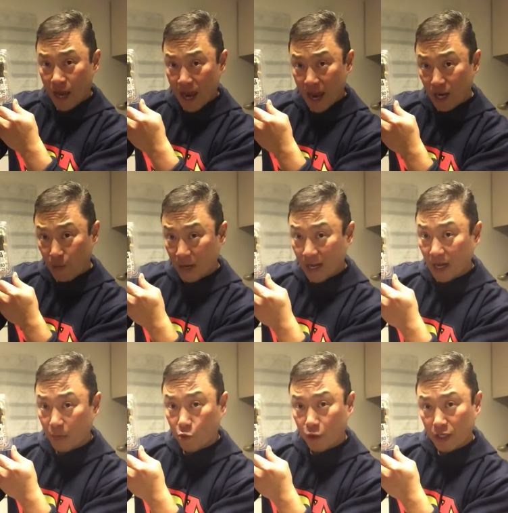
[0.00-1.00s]
Anyway,
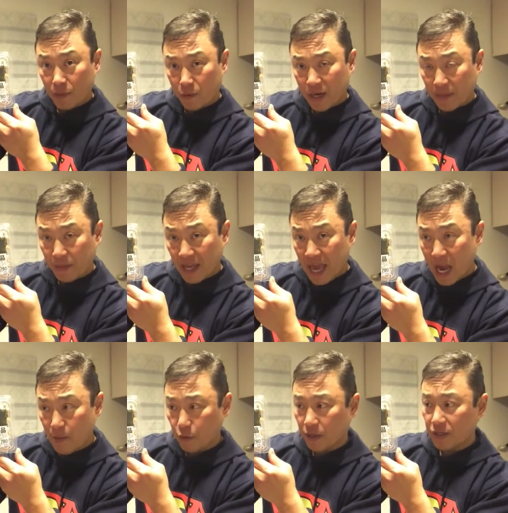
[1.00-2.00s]
I'm going to bring up the
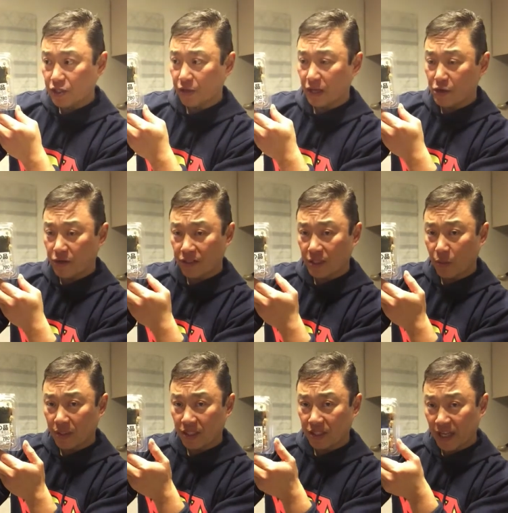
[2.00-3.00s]
camera so that you can see
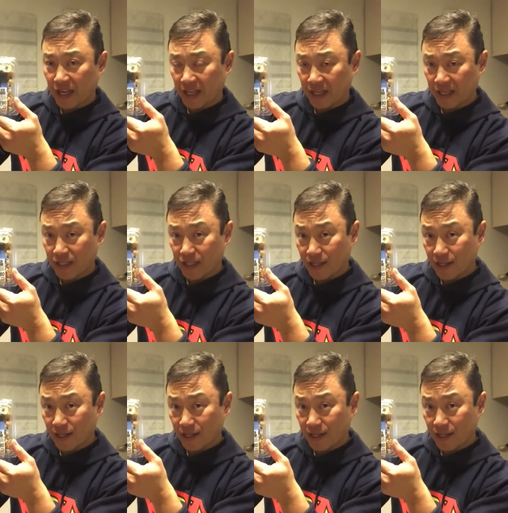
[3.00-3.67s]
what's inside these.